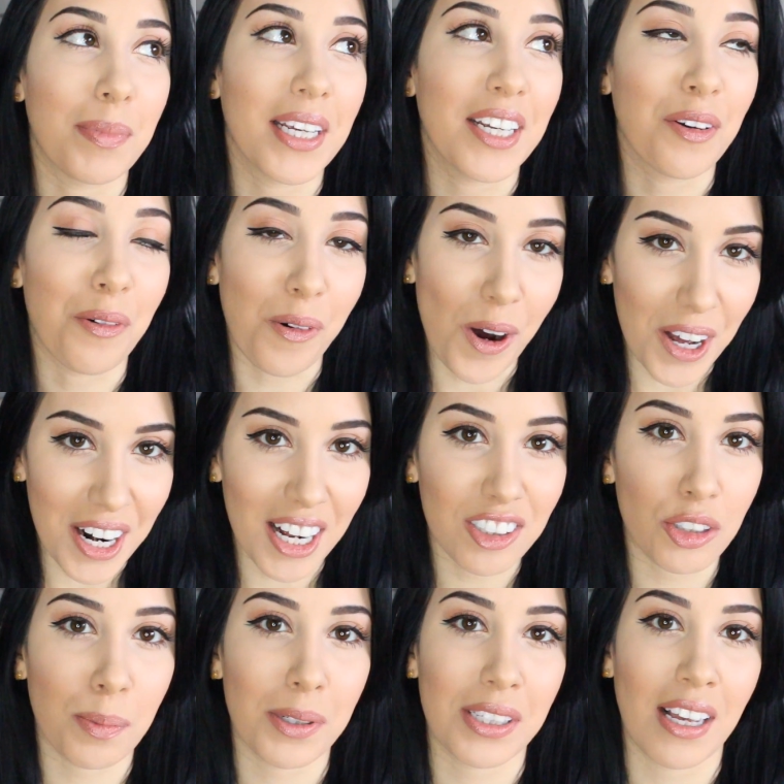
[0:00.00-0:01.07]
to be
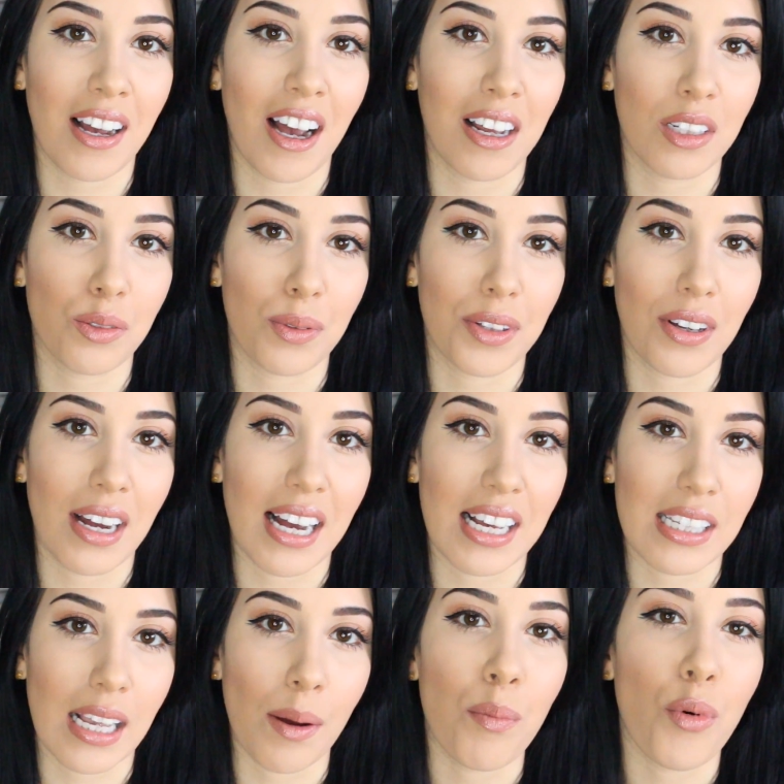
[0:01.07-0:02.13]
100% honest with you
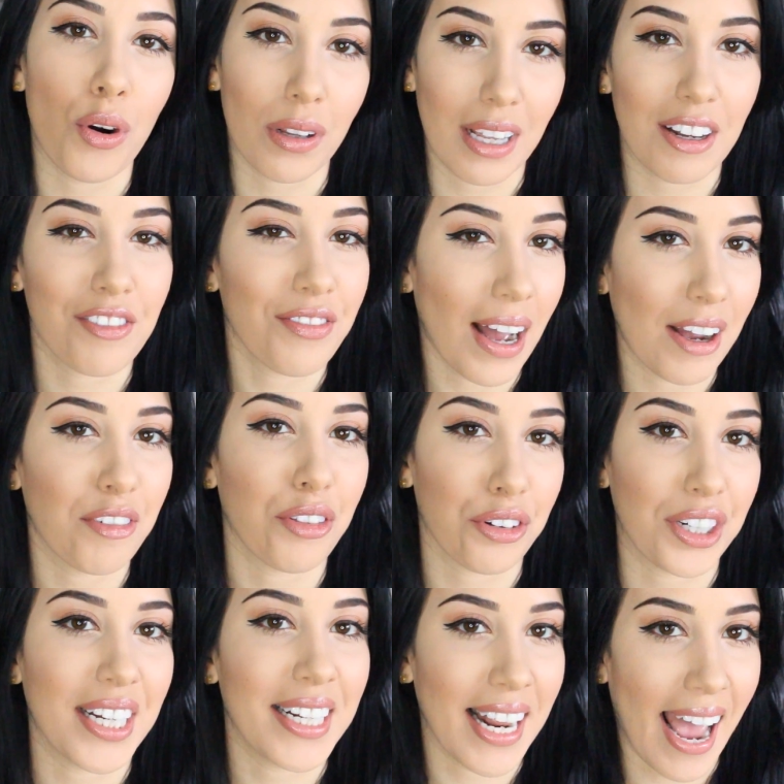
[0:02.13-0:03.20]
guys, I'm more like
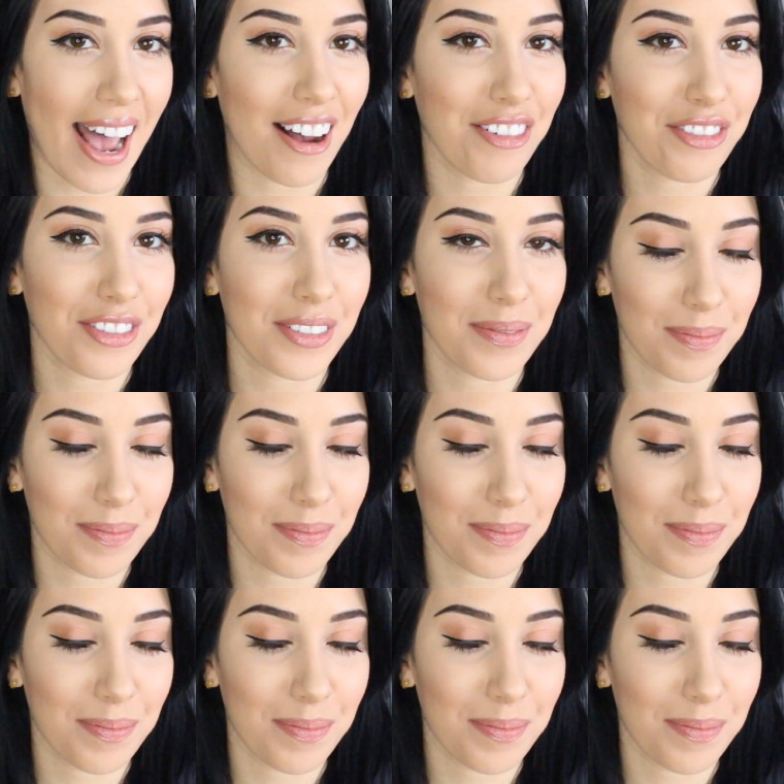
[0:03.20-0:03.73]
5'3½".